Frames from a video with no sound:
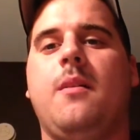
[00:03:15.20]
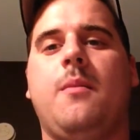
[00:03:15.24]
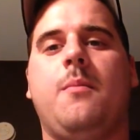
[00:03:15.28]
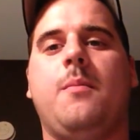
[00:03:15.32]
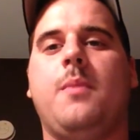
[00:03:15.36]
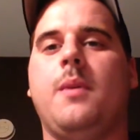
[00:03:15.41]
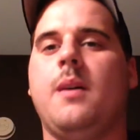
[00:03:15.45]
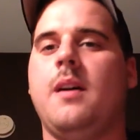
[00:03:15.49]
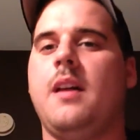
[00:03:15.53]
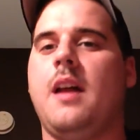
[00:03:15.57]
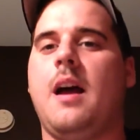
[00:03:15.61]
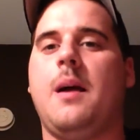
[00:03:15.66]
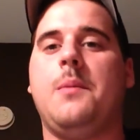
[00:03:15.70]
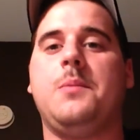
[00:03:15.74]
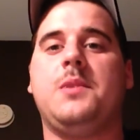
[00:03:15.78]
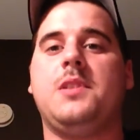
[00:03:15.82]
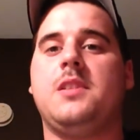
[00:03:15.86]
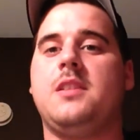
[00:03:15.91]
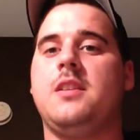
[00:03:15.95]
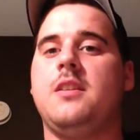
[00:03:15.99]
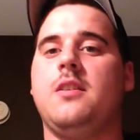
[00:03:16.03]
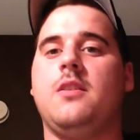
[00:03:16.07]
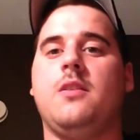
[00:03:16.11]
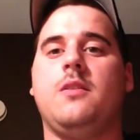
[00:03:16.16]
But I'm
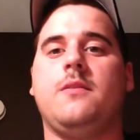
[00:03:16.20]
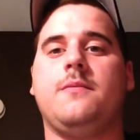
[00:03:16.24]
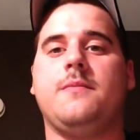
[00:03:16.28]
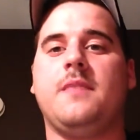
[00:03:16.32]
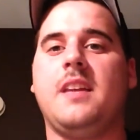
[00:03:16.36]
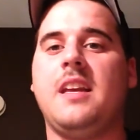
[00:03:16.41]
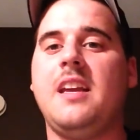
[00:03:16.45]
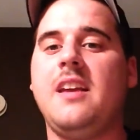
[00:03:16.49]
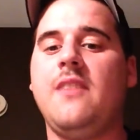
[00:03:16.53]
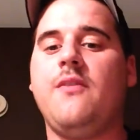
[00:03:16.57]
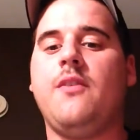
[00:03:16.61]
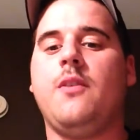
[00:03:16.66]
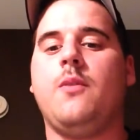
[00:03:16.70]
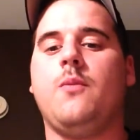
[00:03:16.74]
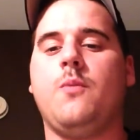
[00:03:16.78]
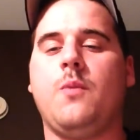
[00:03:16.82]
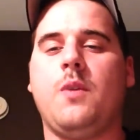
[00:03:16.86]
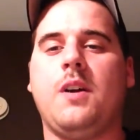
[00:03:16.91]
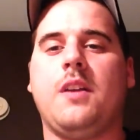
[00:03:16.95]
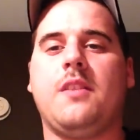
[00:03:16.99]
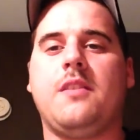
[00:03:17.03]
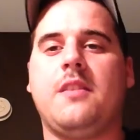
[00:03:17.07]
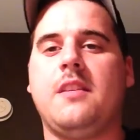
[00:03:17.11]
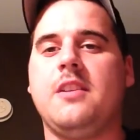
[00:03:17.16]
still, even
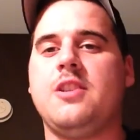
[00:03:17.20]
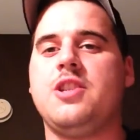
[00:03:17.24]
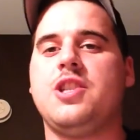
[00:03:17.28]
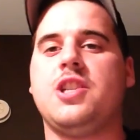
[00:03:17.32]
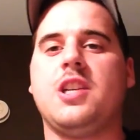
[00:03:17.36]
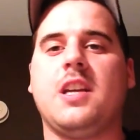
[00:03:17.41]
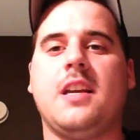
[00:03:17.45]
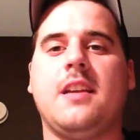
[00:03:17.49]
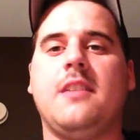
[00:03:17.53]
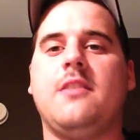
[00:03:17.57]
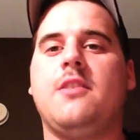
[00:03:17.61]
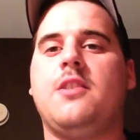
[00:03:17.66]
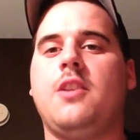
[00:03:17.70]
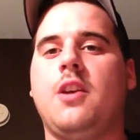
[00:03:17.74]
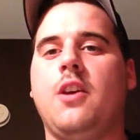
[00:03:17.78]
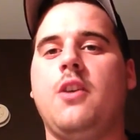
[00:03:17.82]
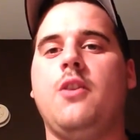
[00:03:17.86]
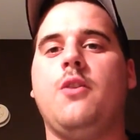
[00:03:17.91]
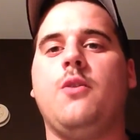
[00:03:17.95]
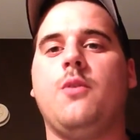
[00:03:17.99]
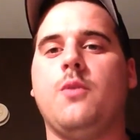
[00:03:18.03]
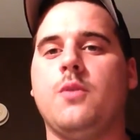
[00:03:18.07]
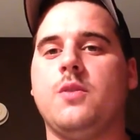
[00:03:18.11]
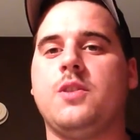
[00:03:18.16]
with the Gen
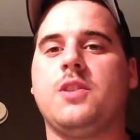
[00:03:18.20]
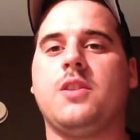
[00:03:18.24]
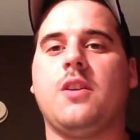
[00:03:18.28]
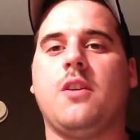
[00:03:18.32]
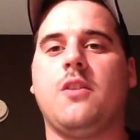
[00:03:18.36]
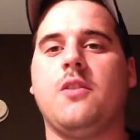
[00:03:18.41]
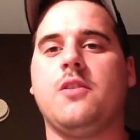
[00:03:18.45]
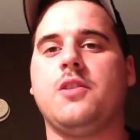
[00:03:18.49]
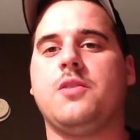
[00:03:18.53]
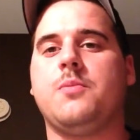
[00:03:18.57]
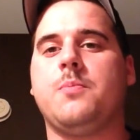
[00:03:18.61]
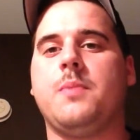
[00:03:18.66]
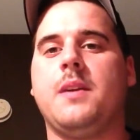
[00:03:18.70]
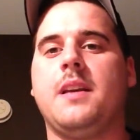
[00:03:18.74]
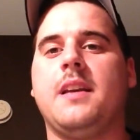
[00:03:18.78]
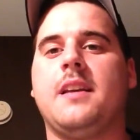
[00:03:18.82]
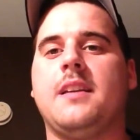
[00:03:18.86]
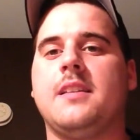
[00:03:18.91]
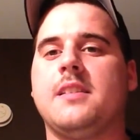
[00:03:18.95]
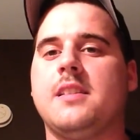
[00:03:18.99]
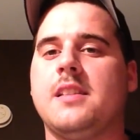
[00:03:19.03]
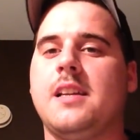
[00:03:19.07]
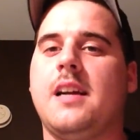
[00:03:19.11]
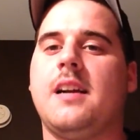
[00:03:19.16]
2, so to speak,
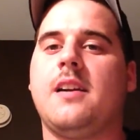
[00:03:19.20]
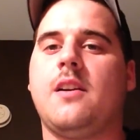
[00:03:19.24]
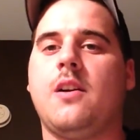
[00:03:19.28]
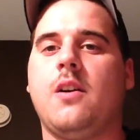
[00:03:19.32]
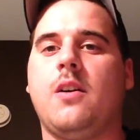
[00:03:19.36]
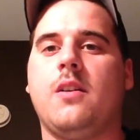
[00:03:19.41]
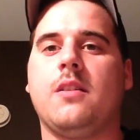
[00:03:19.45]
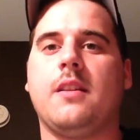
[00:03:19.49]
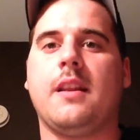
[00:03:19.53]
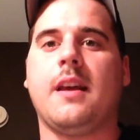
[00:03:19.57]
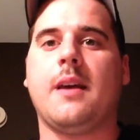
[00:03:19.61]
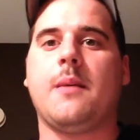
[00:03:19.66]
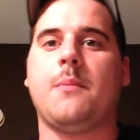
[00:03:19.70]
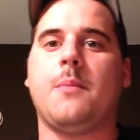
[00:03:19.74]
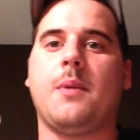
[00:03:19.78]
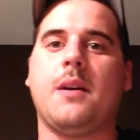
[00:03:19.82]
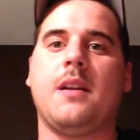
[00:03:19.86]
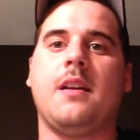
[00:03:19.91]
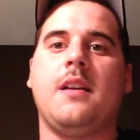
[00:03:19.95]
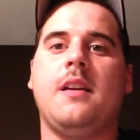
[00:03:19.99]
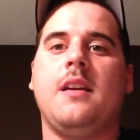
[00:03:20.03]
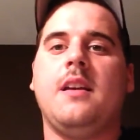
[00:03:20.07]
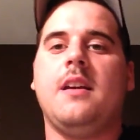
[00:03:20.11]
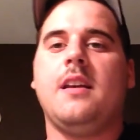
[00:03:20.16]
it's not called that,
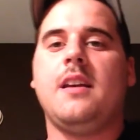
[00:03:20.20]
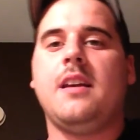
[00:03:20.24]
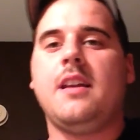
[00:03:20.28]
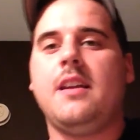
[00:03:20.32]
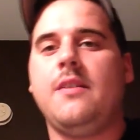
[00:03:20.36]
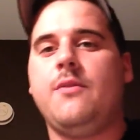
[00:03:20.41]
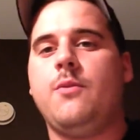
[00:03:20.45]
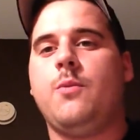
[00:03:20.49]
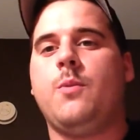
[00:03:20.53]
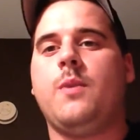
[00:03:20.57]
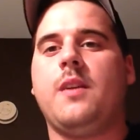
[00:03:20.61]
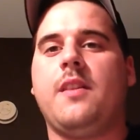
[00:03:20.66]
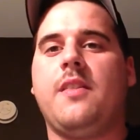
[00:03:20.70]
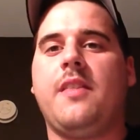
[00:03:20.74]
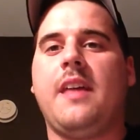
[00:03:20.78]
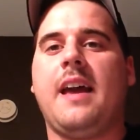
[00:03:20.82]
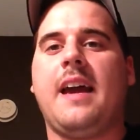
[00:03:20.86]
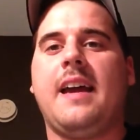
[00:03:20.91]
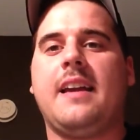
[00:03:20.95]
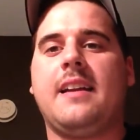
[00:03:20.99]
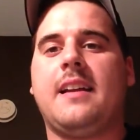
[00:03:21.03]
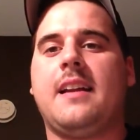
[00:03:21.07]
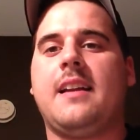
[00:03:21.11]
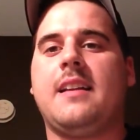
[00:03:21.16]
but even with
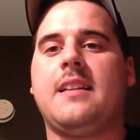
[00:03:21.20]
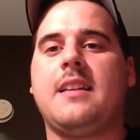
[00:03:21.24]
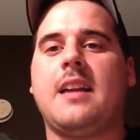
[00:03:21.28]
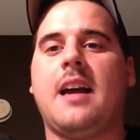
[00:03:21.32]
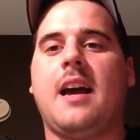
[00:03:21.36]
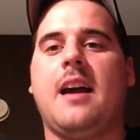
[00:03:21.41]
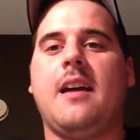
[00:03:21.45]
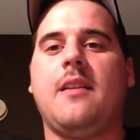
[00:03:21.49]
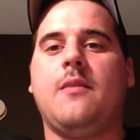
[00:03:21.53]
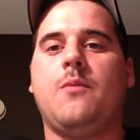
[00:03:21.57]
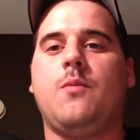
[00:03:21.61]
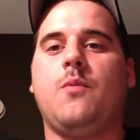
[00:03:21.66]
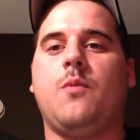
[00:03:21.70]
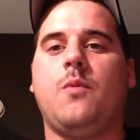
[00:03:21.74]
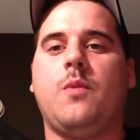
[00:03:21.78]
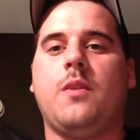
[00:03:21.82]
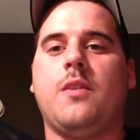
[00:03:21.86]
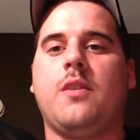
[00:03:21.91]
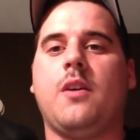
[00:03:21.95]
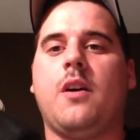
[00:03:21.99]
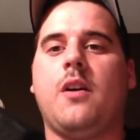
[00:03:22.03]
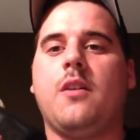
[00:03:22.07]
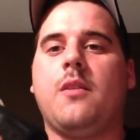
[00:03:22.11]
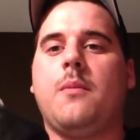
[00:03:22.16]
that,
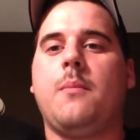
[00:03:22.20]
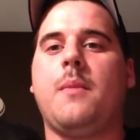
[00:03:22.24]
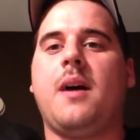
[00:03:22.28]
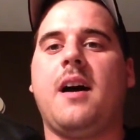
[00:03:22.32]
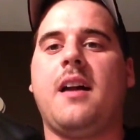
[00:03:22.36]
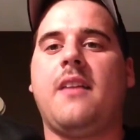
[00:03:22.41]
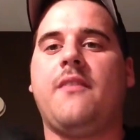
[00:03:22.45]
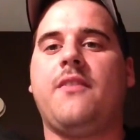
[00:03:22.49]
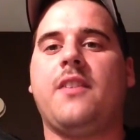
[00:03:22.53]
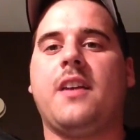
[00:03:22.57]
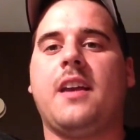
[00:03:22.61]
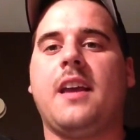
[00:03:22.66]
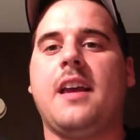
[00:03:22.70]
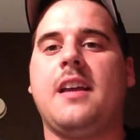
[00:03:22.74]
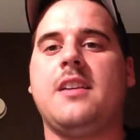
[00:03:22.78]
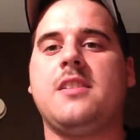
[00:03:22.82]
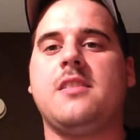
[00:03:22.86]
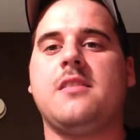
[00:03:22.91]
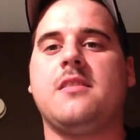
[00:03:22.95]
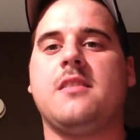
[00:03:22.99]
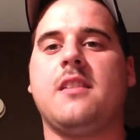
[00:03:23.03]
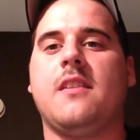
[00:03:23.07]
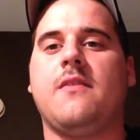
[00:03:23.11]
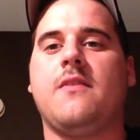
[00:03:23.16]
with all the
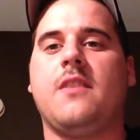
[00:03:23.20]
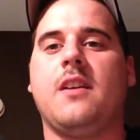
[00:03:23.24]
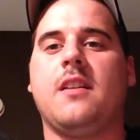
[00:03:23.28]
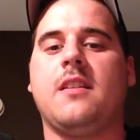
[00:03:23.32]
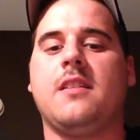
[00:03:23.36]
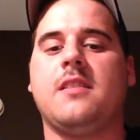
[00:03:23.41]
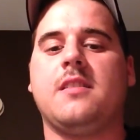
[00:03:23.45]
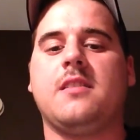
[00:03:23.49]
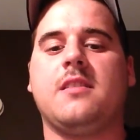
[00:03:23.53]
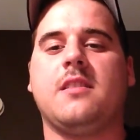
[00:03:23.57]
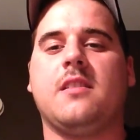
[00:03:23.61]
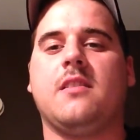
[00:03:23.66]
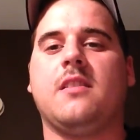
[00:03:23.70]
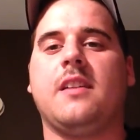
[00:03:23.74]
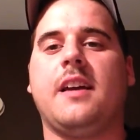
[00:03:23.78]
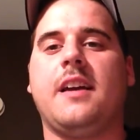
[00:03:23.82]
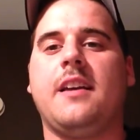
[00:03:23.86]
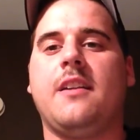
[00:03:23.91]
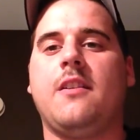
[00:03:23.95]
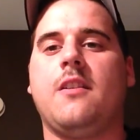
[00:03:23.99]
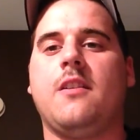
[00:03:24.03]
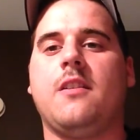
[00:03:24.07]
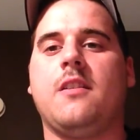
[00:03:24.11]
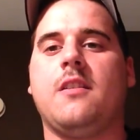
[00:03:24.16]
modifications they've done, this is a
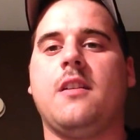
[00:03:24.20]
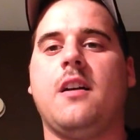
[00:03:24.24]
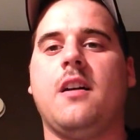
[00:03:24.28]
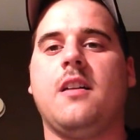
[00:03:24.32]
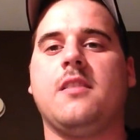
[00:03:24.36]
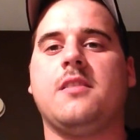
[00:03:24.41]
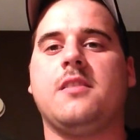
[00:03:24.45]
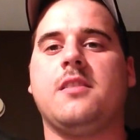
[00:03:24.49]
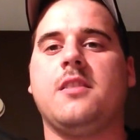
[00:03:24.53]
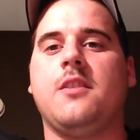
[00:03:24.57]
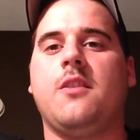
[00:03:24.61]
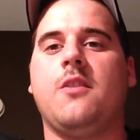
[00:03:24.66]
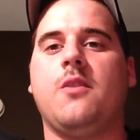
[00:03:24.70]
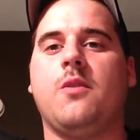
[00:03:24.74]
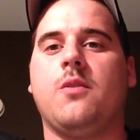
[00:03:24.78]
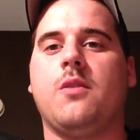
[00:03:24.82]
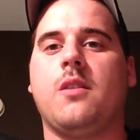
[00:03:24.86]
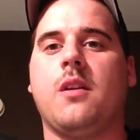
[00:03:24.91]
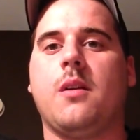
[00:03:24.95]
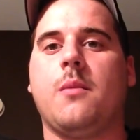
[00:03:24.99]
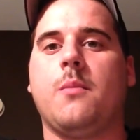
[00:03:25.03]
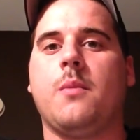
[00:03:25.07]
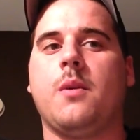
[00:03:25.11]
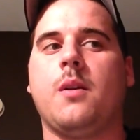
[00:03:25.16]
later serial
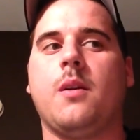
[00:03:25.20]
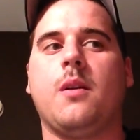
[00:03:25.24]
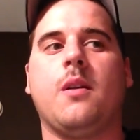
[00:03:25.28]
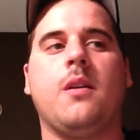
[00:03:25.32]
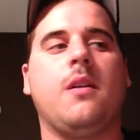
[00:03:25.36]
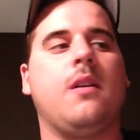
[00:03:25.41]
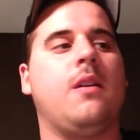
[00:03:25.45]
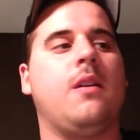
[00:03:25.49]
number,